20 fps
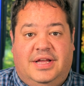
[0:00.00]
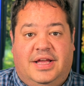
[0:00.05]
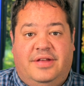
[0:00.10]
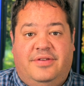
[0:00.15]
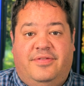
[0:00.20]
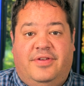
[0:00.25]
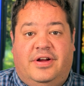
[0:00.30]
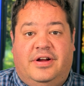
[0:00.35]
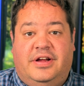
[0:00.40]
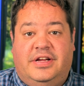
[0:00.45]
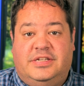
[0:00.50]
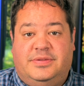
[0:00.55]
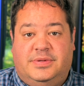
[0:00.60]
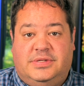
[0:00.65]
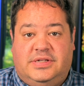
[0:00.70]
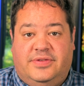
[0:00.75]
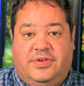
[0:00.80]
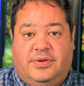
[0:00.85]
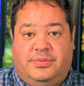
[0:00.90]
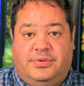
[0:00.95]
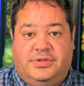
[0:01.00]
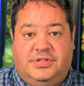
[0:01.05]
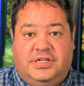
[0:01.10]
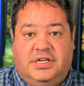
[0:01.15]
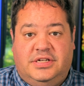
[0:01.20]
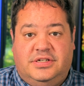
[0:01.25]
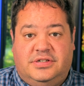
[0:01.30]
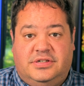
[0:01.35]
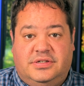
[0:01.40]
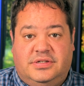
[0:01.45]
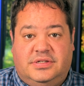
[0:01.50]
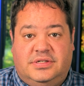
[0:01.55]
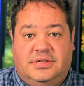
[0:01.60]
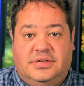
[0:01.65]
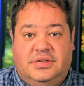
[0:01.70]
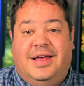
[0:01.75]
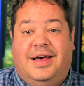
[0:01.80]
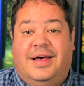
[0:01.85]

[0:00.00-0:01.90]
in very specific procedures.